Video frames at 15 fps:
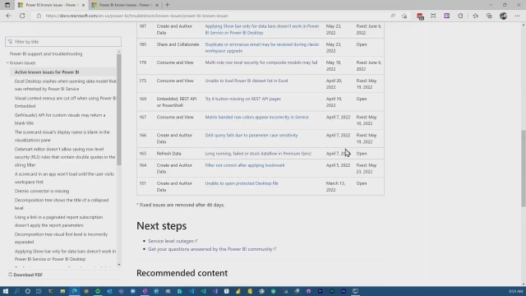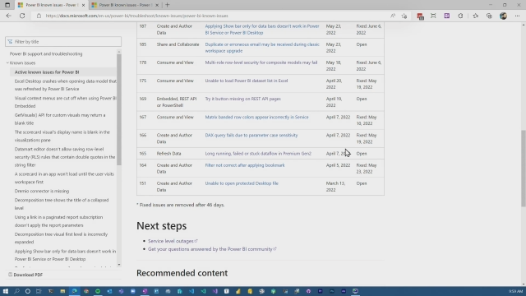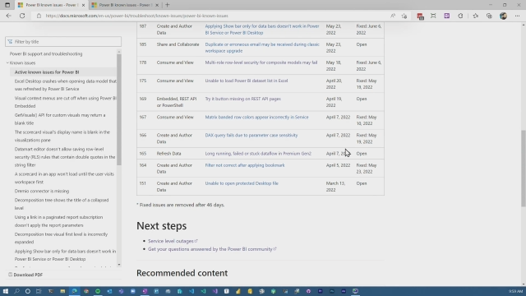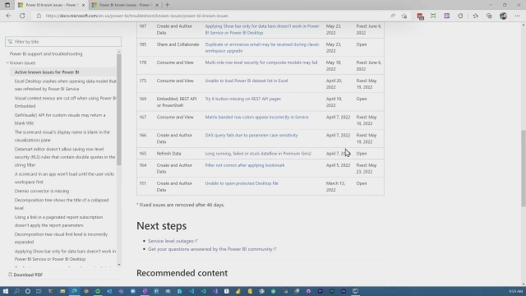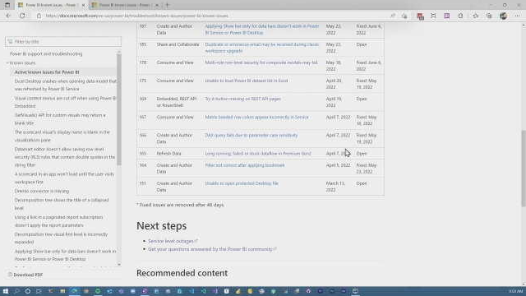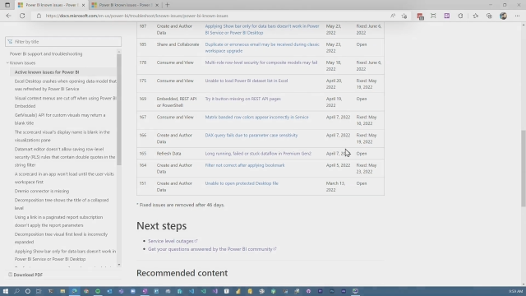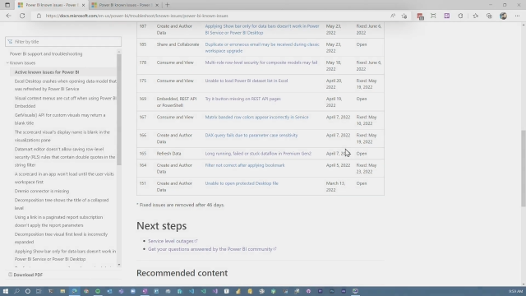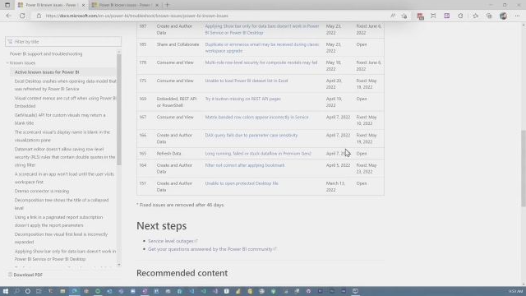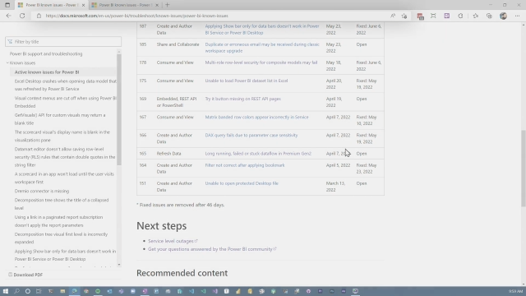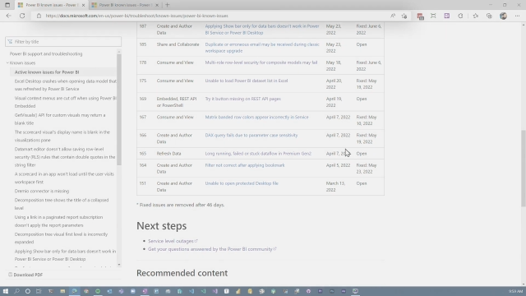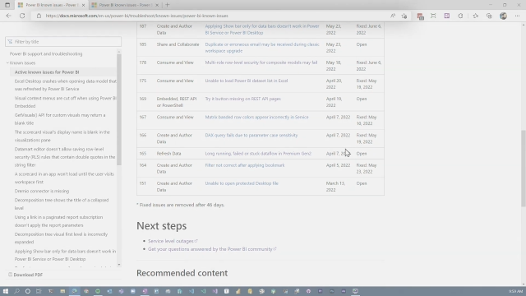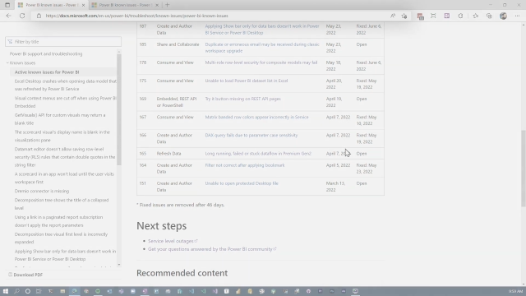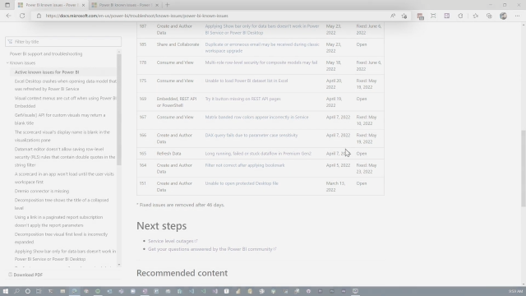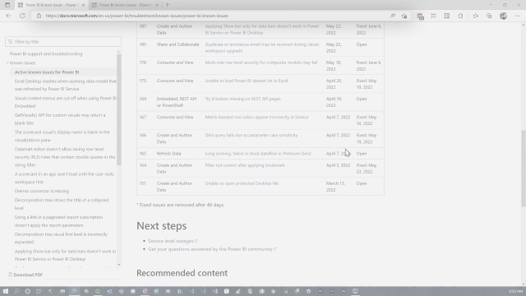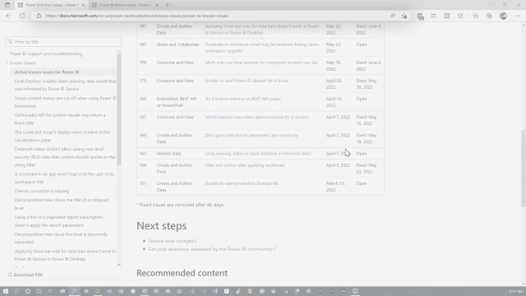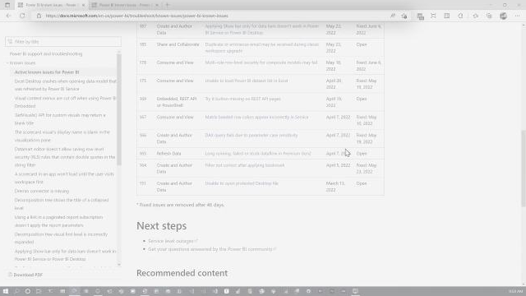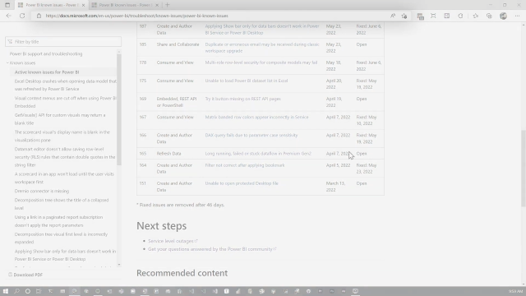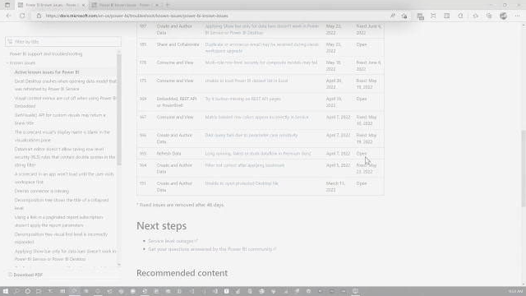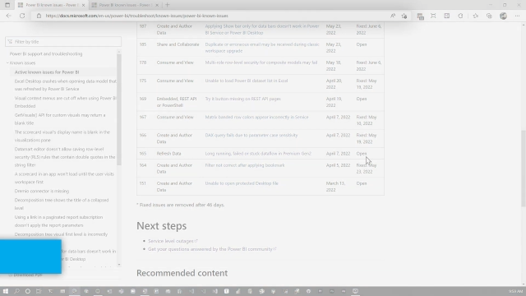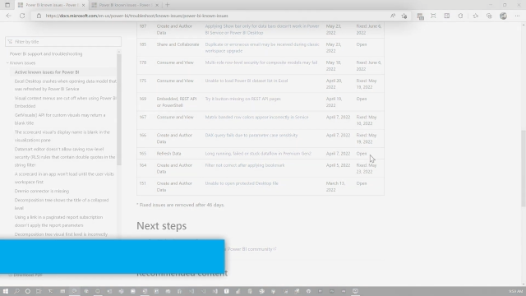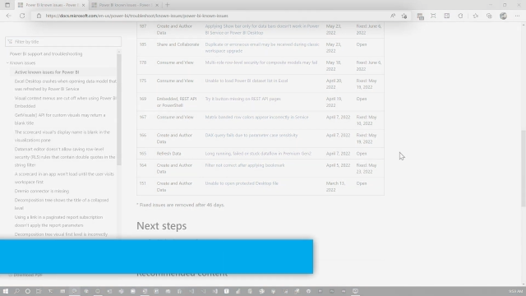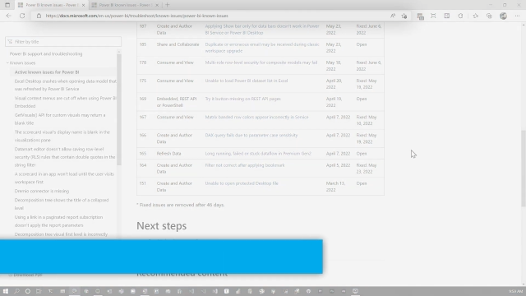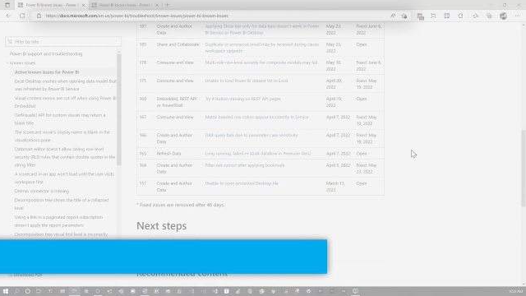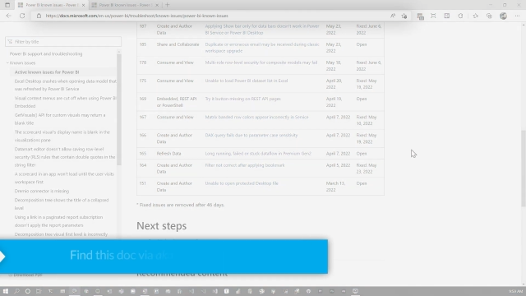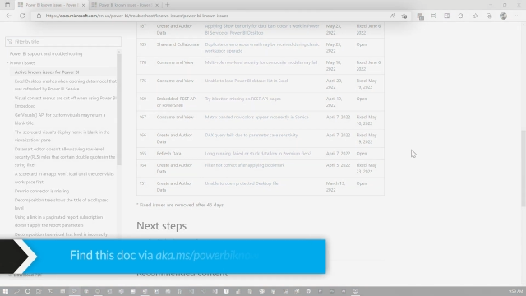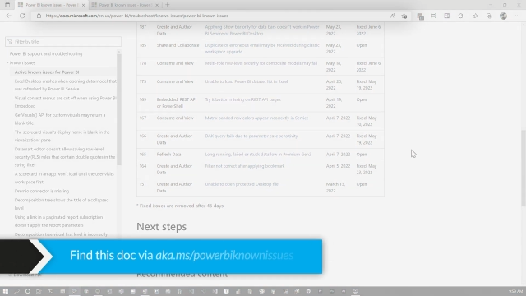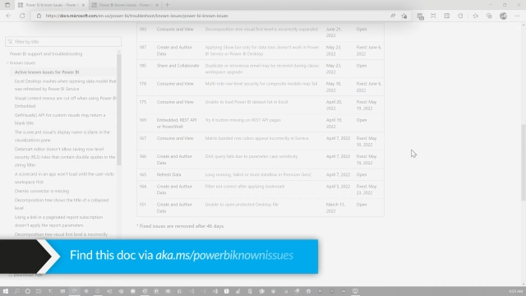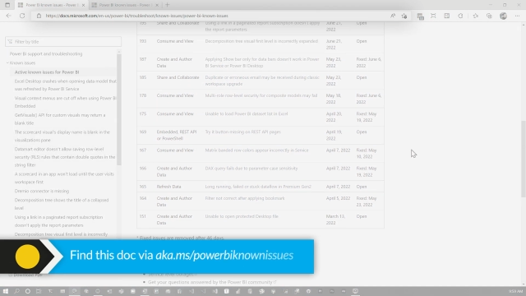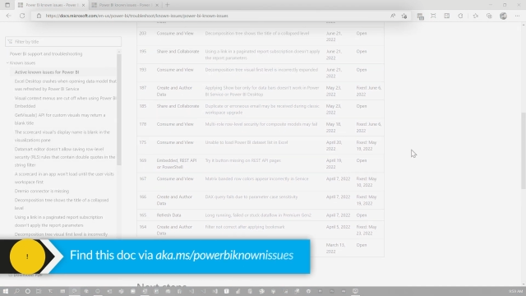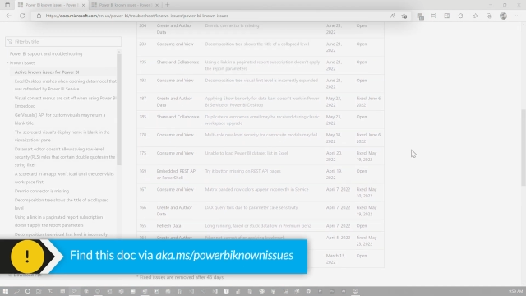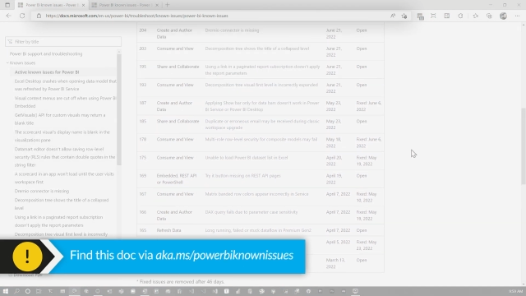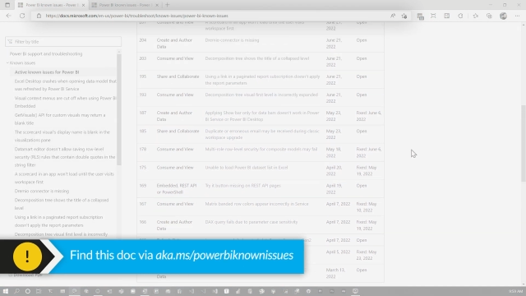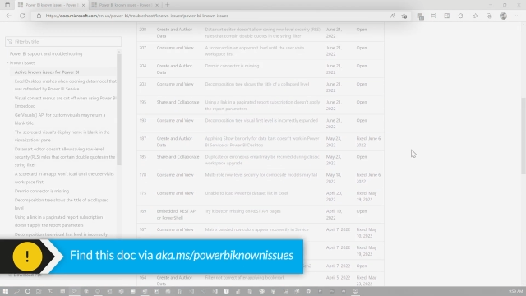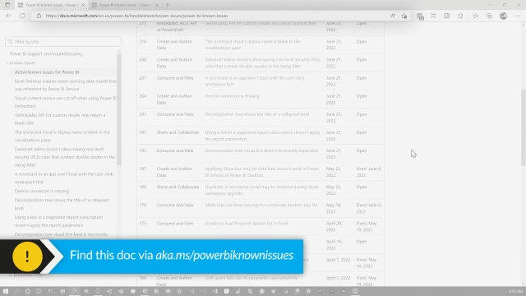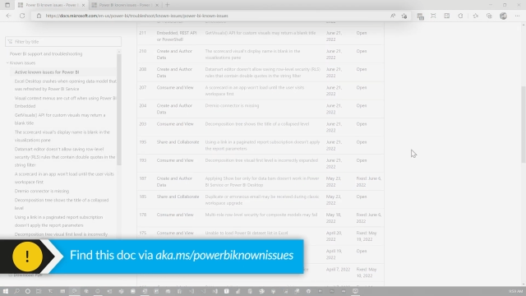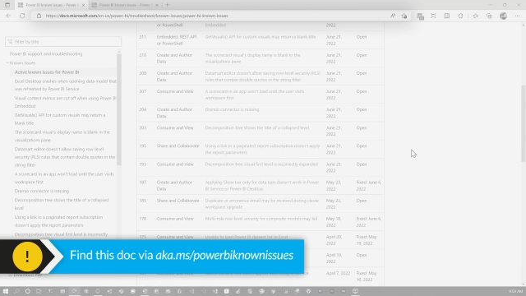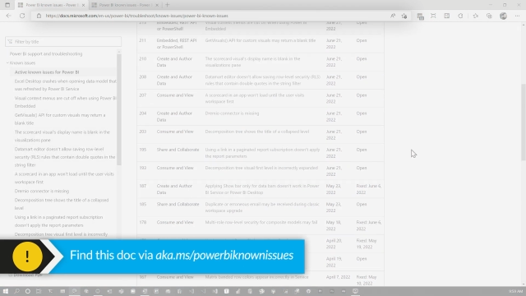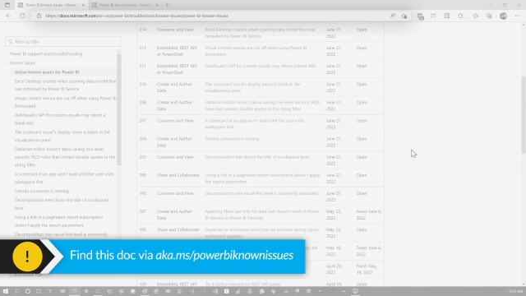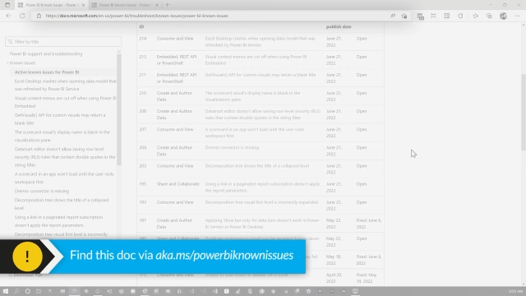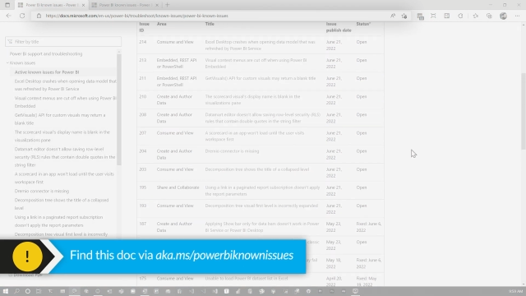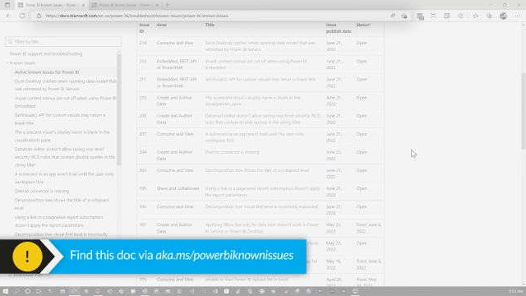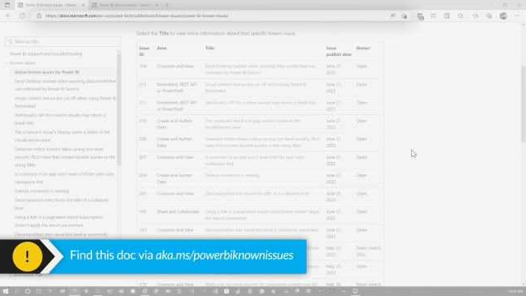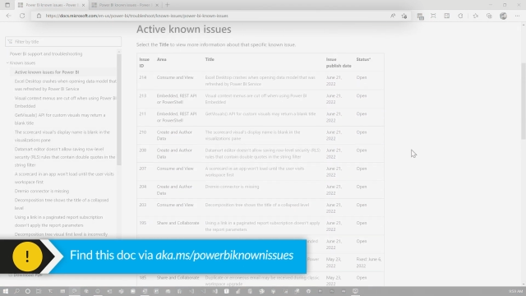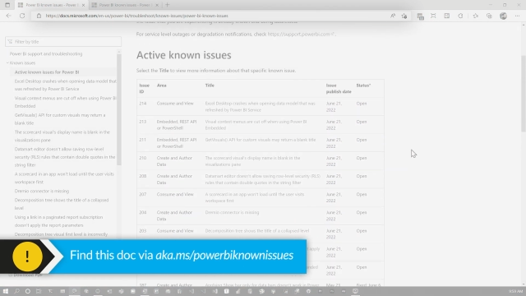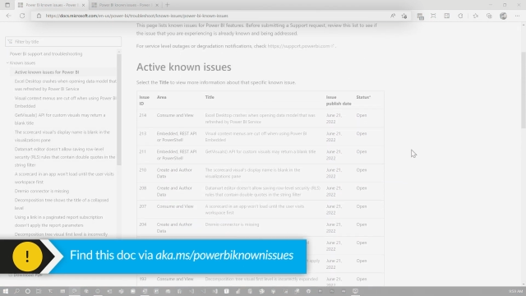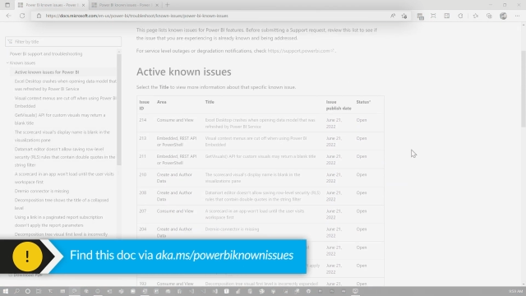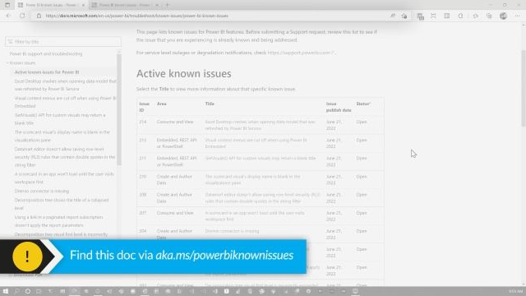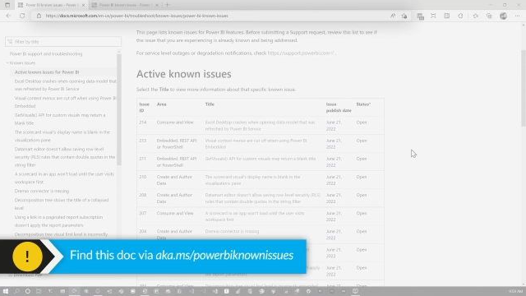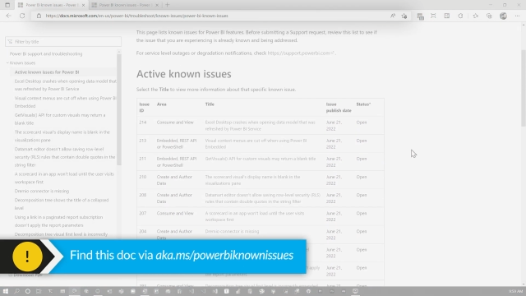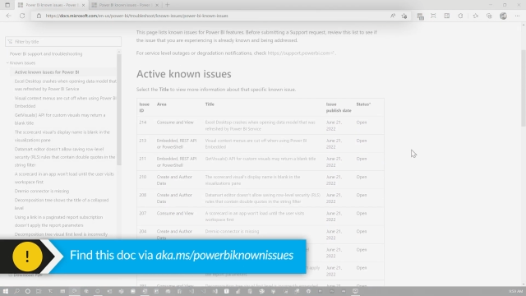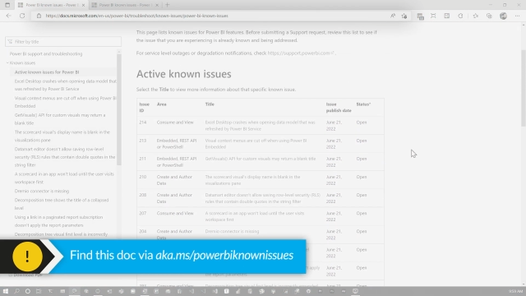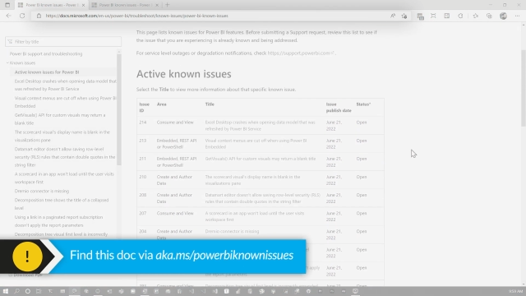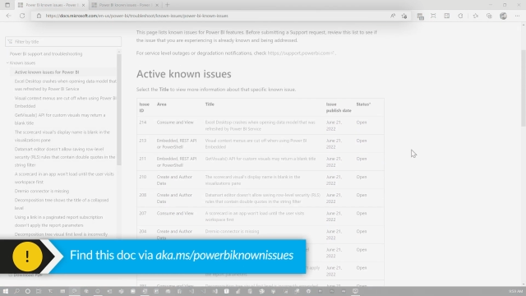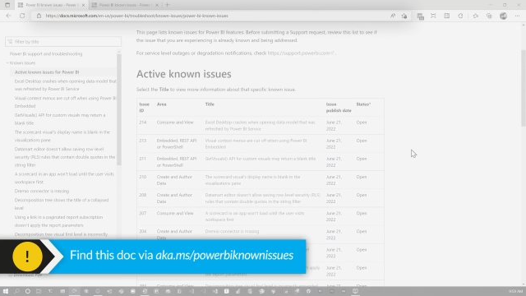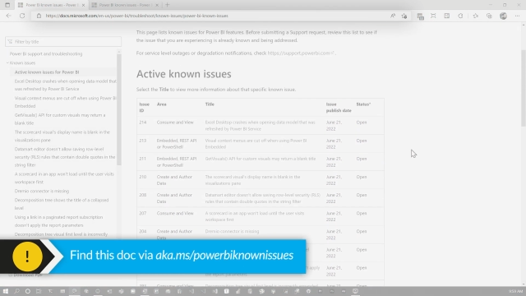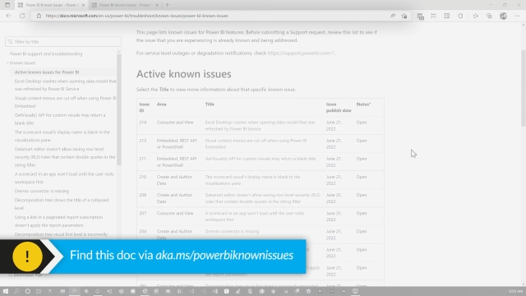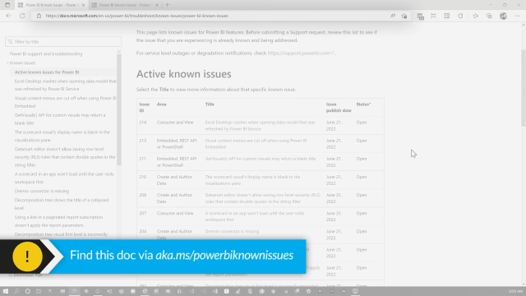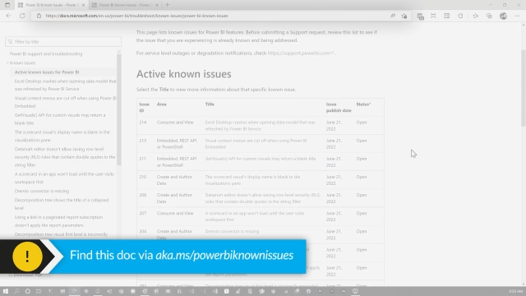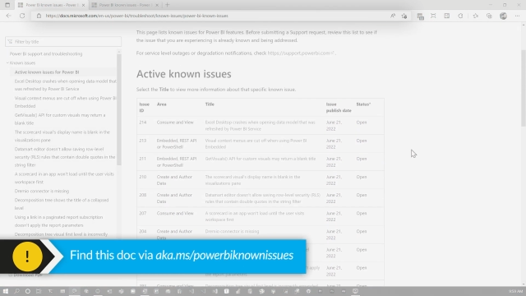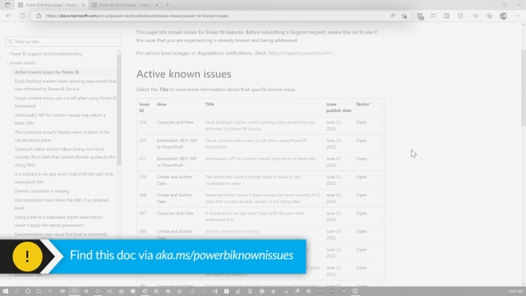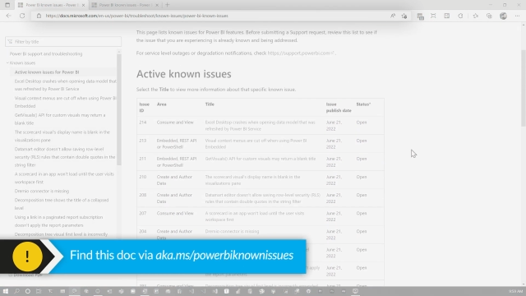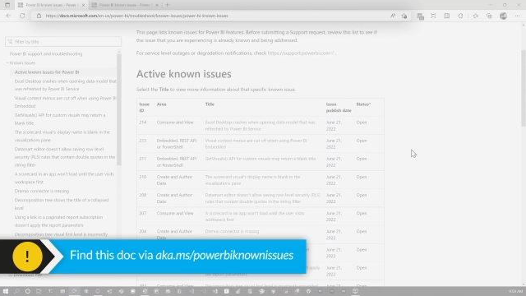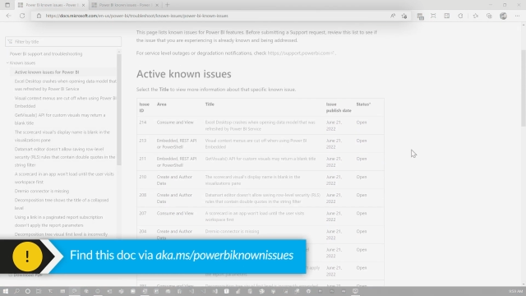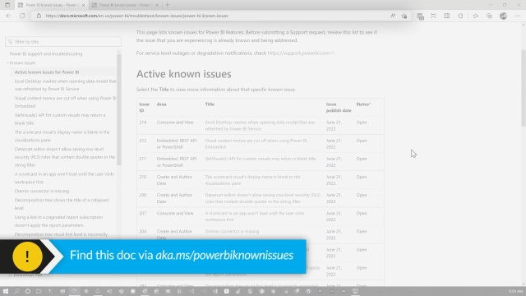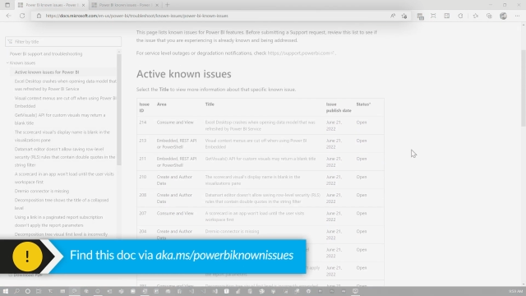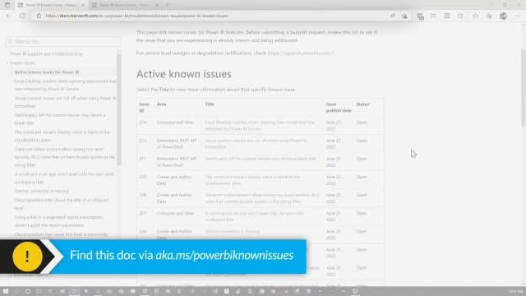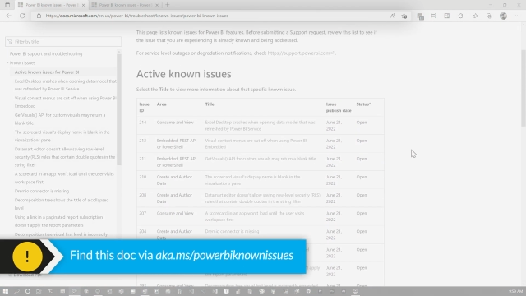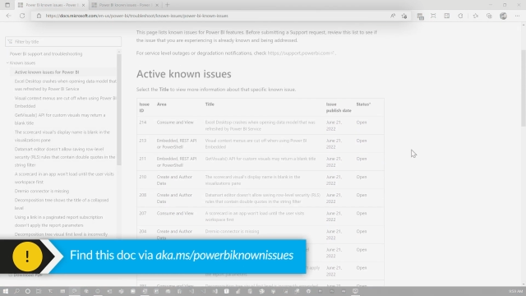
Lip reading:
[unreadable: no face in view]